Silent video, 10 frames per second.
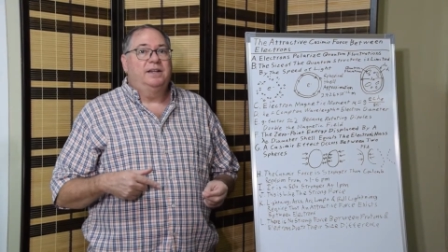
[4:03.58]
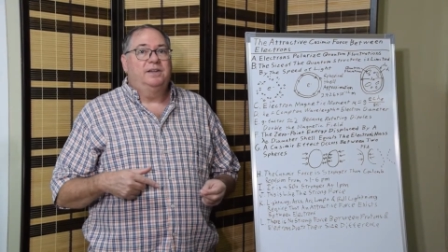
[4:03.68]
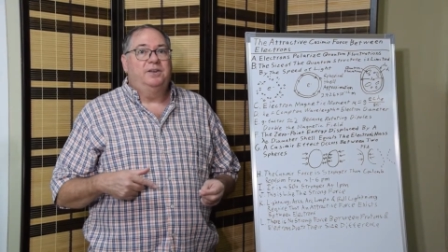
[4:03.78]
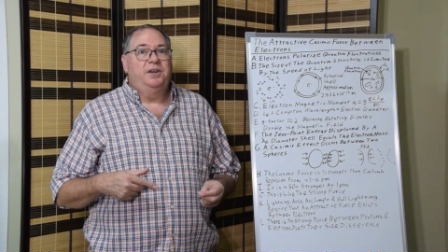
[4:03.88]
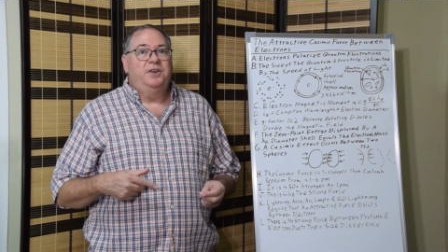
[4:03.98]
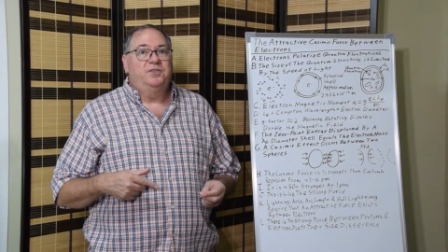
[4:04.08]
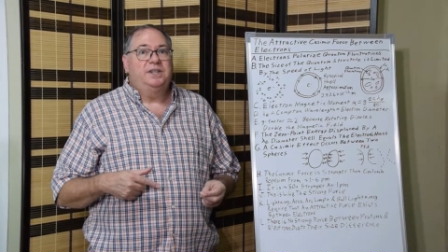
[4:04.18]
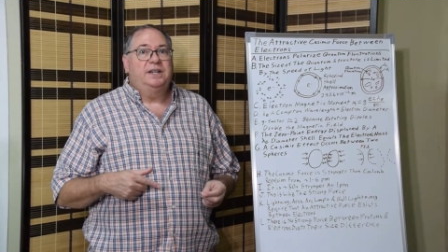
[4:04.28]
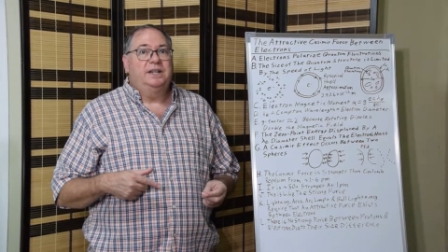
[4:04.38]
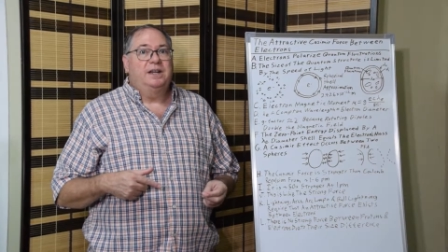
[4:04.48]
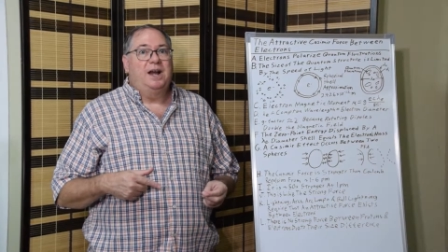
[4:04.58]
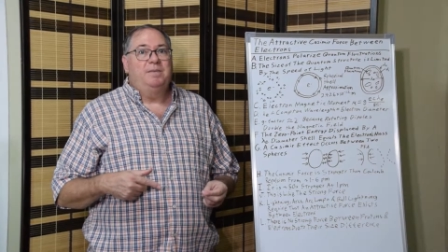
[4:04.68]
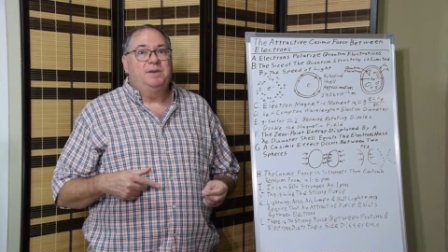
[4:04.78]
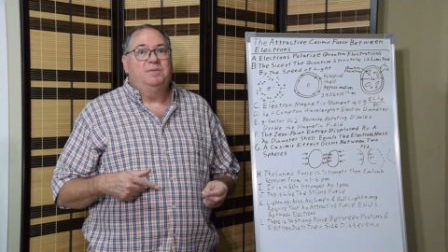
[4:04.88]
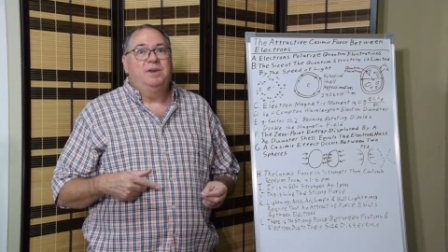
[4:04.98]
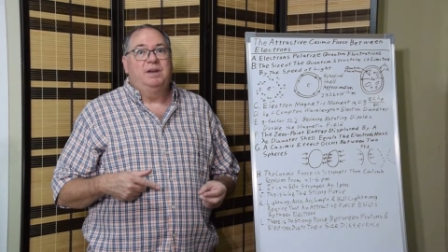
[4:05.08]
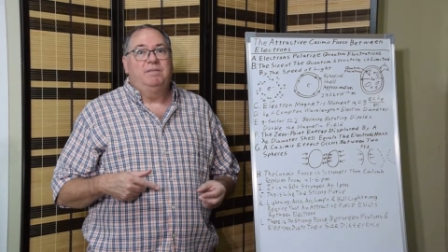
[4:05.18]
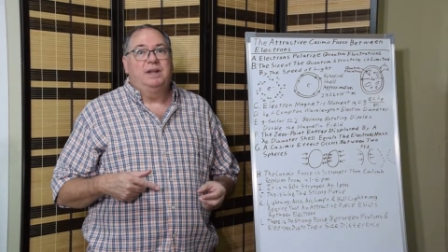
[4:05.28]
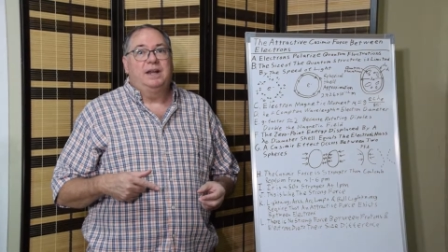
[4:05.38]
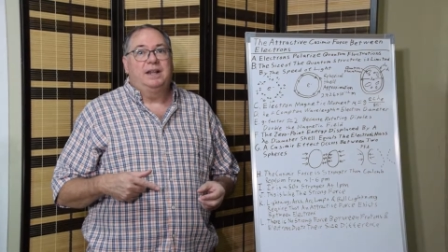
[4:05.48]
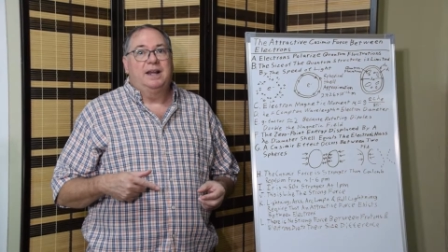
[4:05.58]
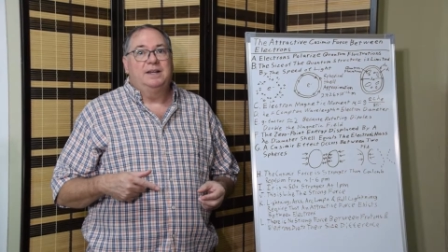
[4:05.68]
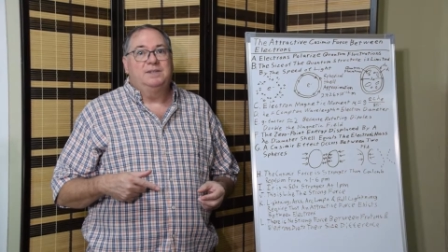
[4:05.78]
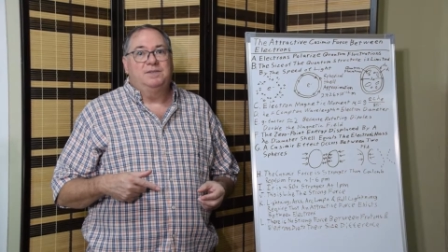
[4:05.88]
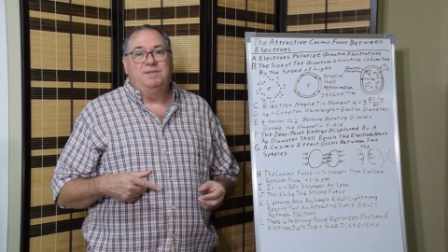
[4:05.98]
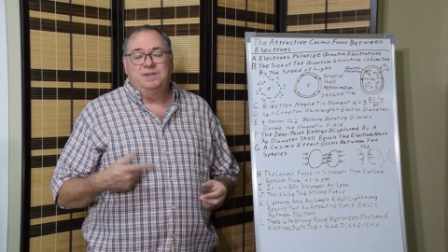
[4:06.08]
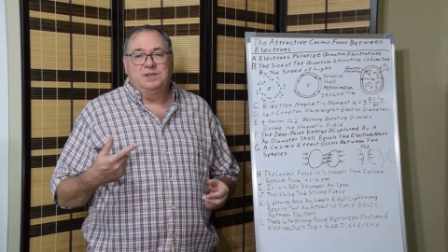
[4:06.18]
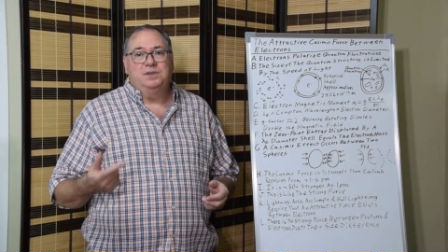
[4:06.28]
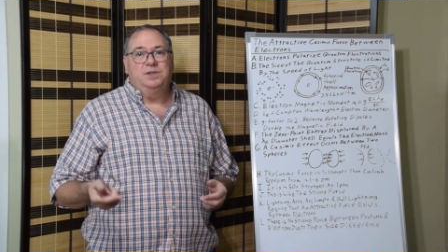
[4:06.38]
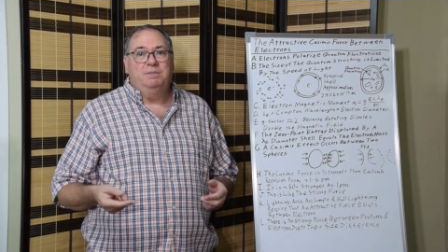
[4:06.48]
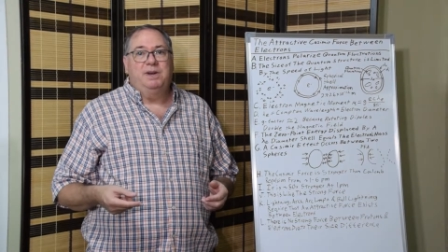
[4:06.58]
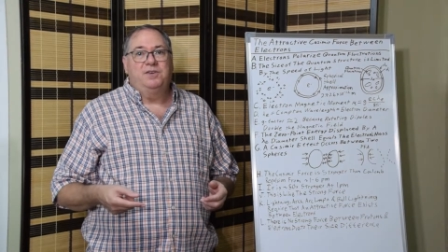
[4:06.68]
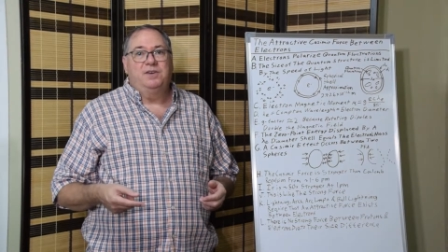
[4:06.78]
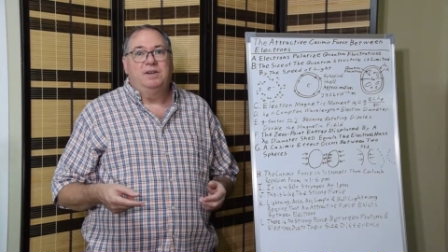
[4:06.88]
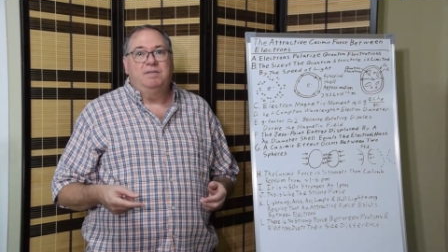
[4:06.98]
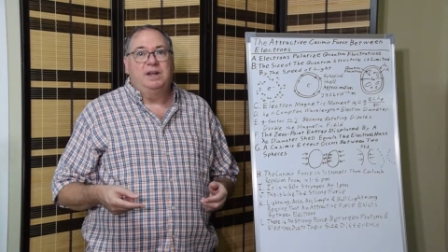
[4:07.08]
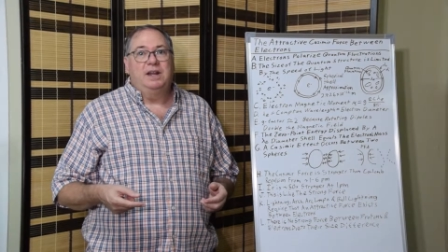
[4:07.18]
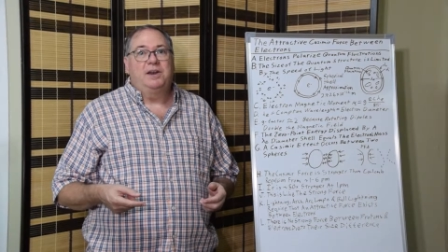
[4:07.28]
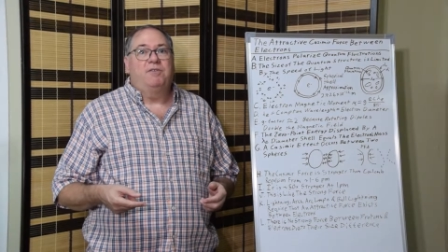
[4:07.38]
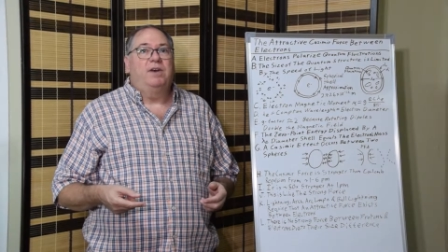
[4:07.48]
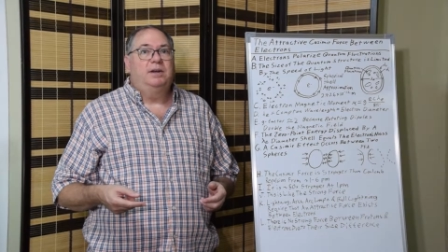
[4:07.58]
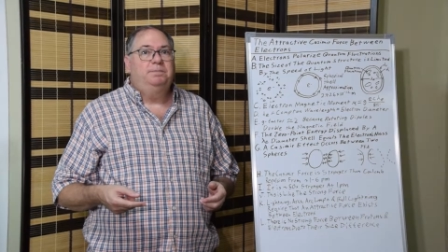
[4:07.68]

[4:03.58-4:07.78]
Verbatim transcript: that they're using the Compton wavelength as the physical dimension of the electron,